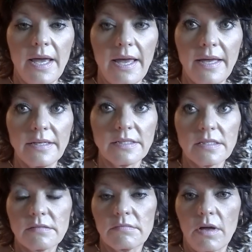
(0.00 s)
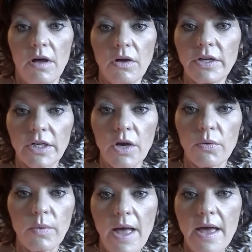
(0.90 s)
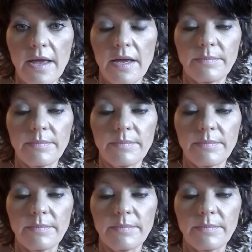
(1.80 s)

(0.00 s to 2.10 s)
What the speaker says: and it's all going to go away.